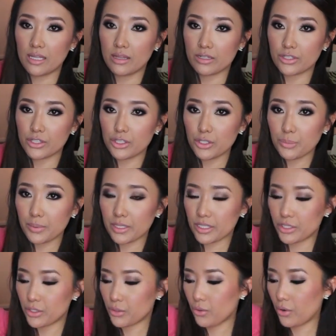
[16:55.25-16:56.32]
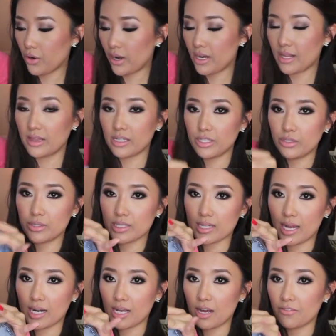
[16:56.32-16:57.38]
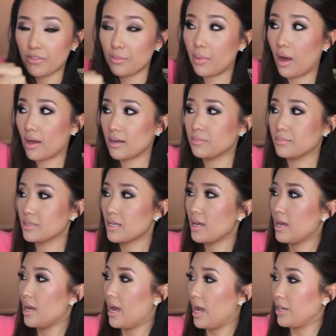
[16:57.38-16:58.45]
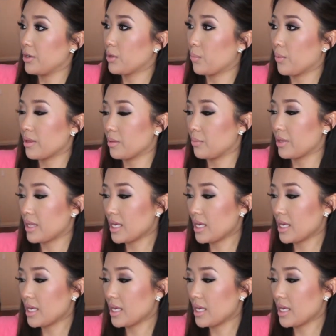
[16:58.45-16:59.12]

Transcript: they're super destroyed and then you just kind of cuff the bottoms and you can wear them with